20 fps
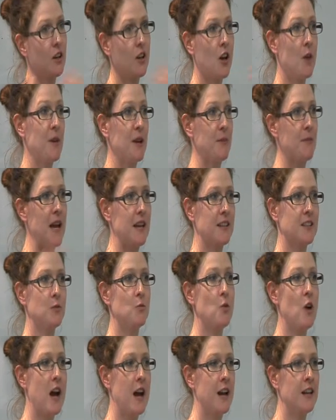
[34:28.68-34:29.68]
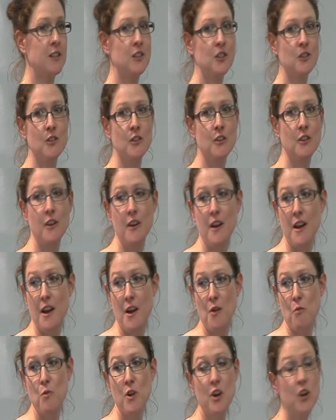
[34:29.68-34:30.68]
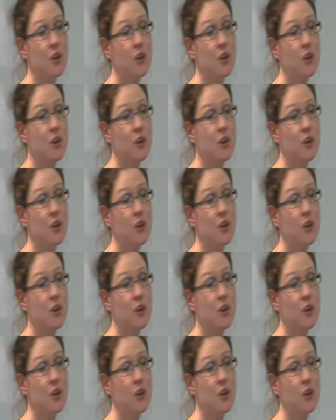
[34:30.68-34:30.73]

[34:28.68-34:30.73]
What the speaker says: coming back to what I do, we're